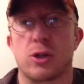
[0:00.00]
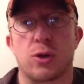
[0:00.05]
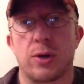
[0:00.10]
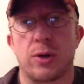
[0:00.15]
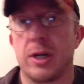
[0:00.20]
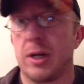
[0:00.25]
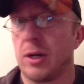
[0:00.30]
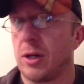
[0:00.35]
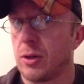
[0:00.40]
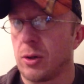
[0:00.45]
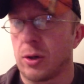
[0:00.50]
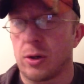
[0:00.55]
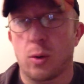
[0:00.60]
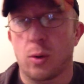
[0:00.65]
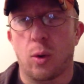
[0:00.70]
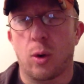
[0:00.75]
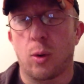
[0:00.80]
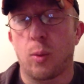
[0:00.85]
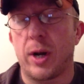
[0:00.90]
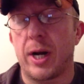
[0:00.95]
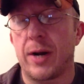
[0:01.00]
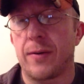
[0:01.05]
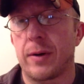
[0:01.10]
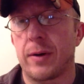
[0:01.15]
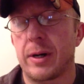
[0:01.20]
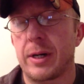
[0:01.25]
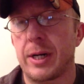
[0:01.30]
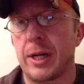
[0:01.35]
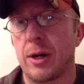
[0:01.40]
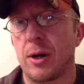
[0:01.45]
or drill or
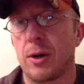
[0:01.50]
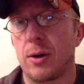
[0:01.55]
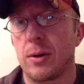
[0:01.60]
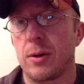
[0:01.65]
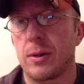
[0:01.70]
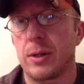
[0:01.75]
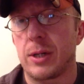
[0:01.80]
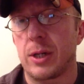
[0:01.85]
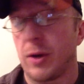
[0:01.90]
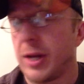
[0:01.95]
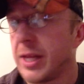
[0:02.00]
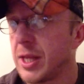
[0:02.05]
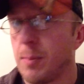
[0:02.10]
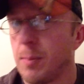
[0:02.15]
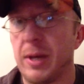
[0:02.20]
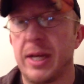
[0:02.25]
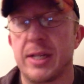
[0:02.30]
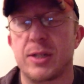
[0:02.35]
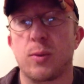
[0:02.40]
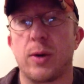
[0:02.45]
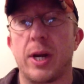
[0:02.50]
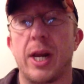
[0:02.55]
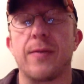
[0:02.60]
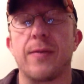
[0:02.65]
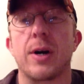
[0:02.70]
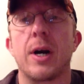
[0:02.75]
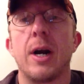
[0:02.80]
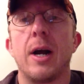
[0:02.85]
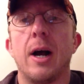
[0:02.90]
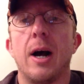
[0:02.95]
whatever, hit the mitts,
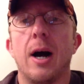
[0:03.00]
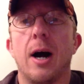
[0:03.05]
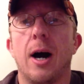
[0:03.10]
whatever.